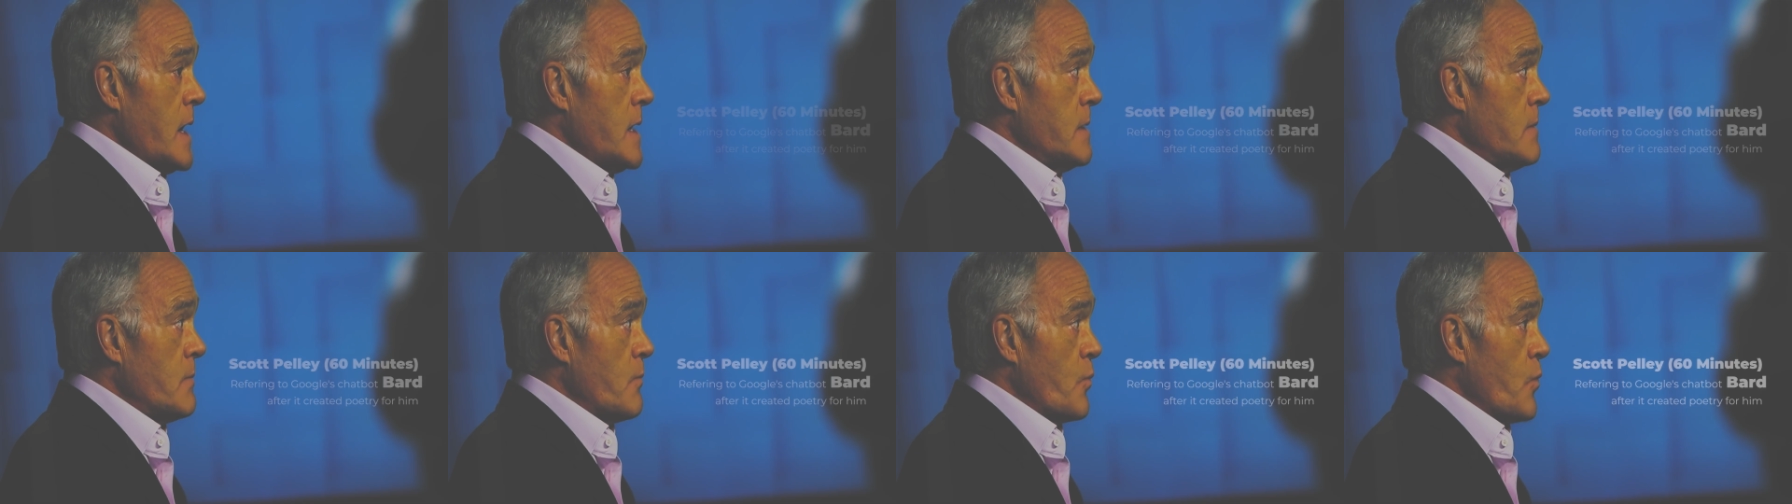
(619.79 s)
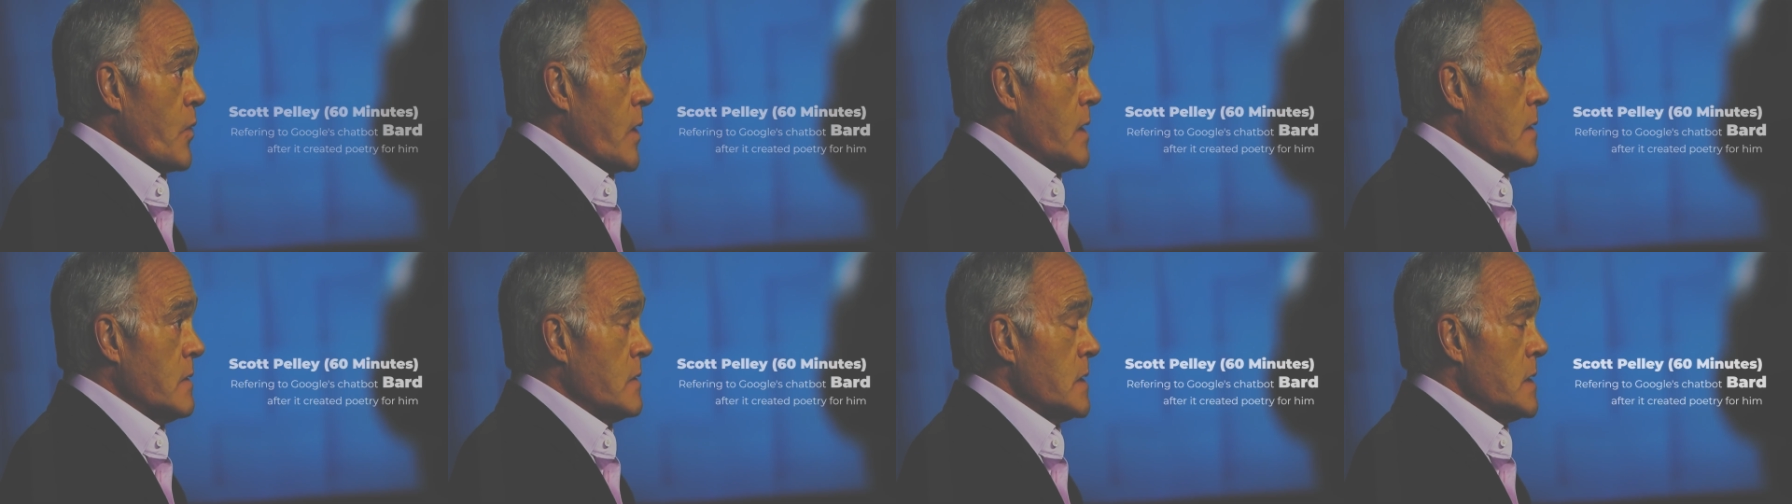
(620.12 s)
I
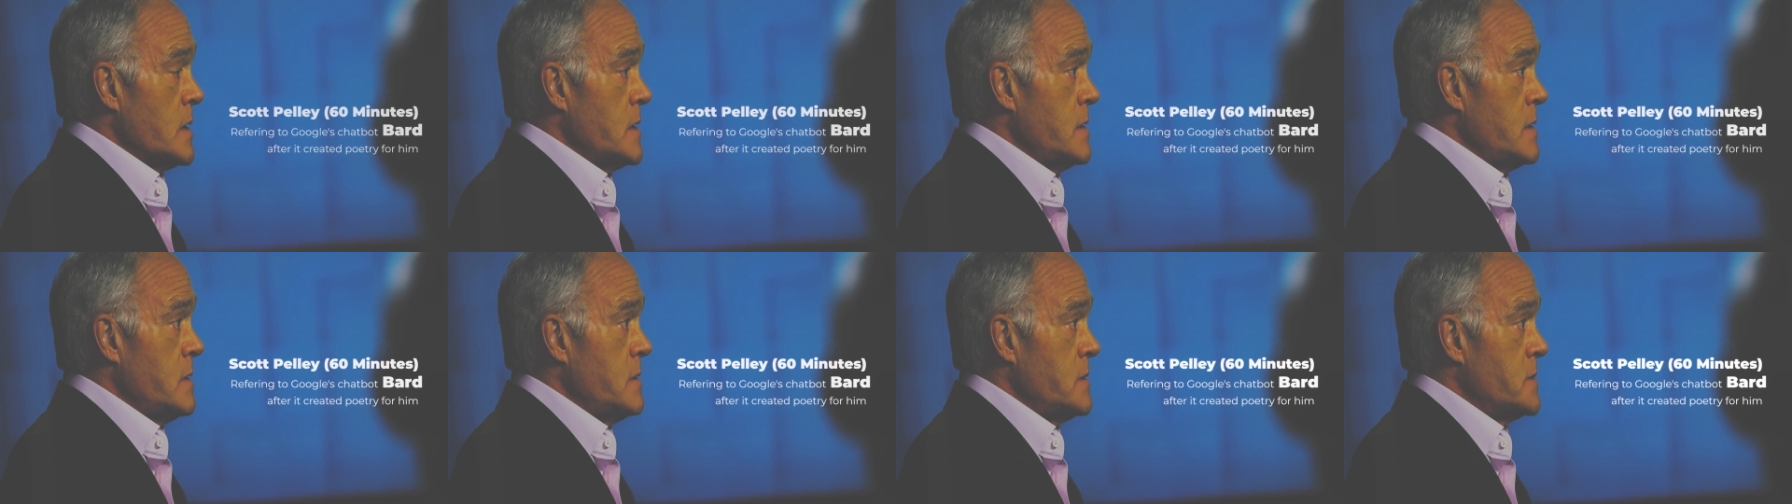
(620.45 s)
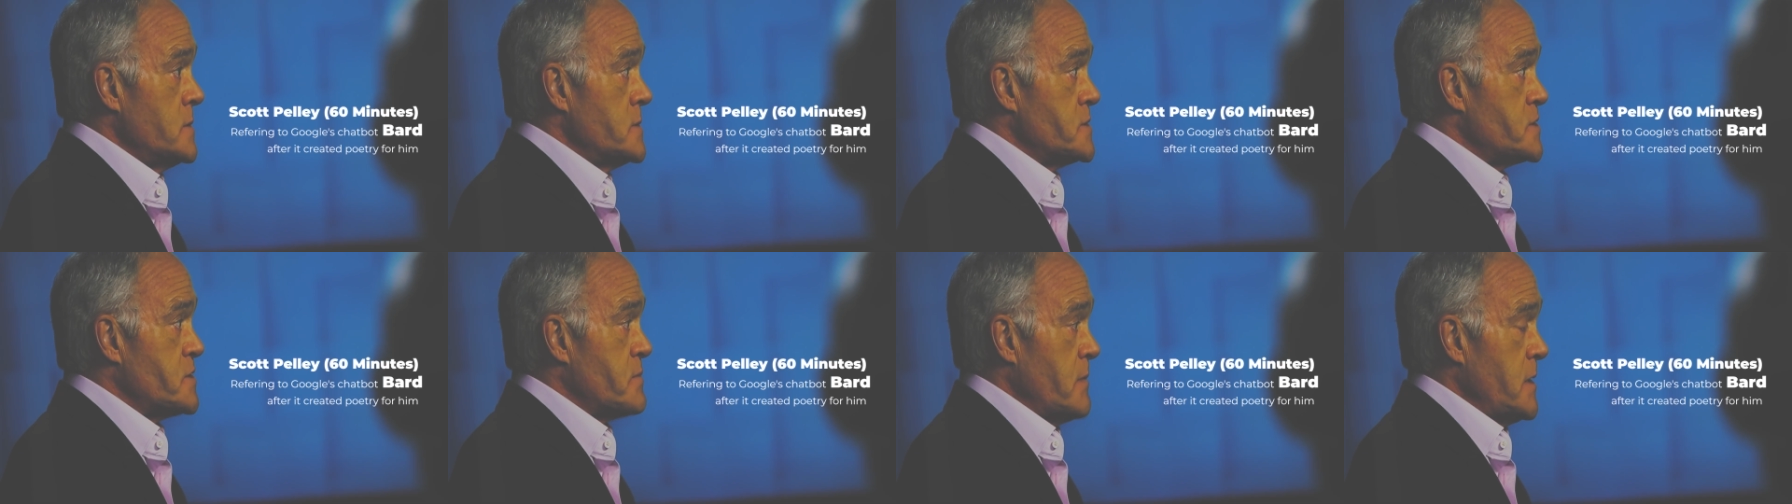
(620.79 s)
am rarely
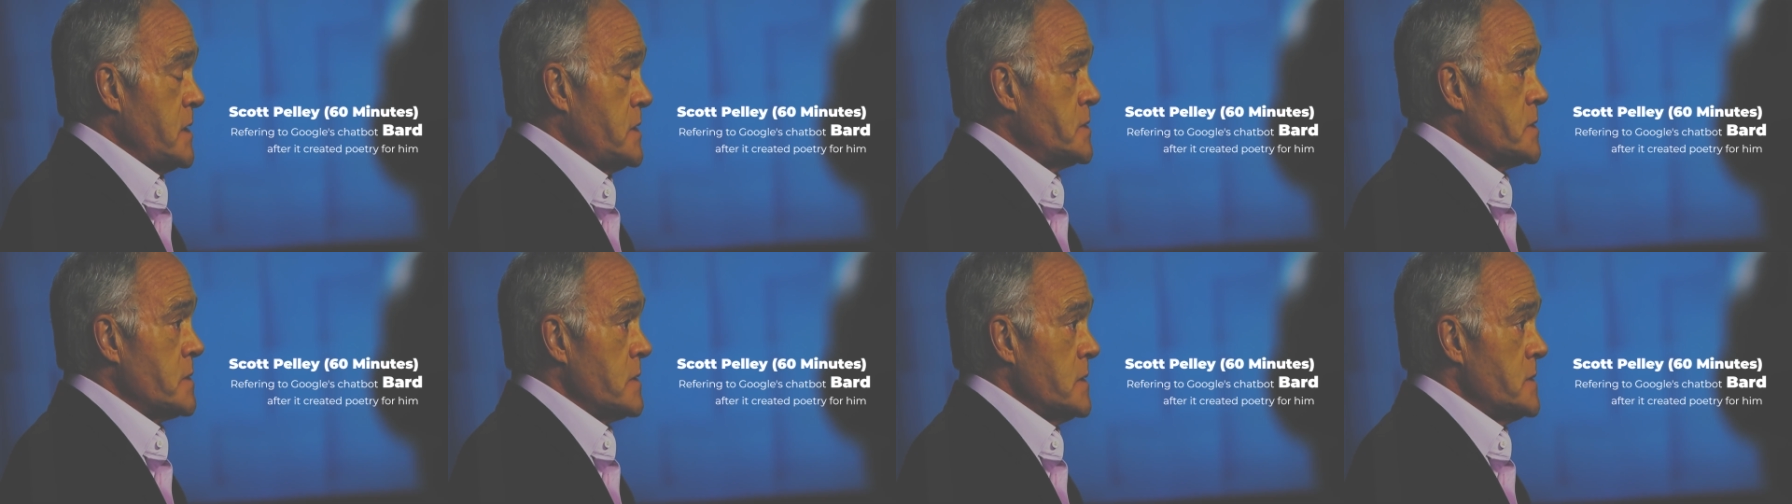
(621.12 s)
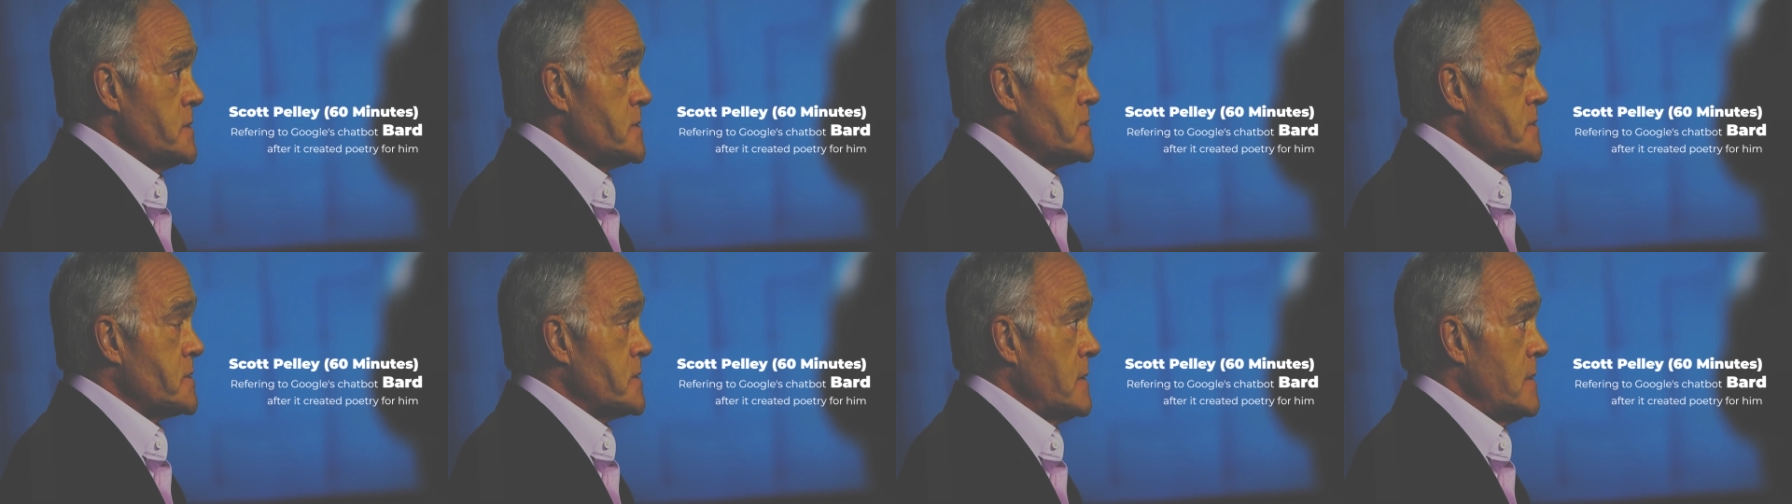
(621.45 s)

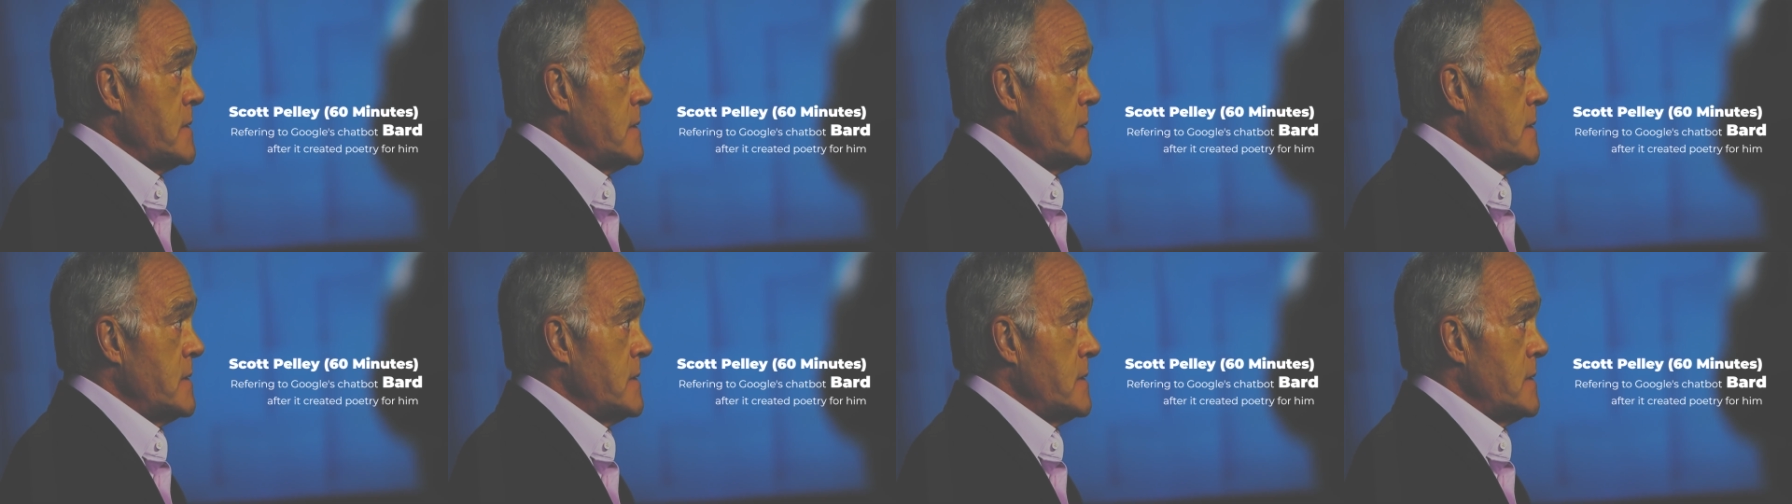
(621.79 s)
speechless.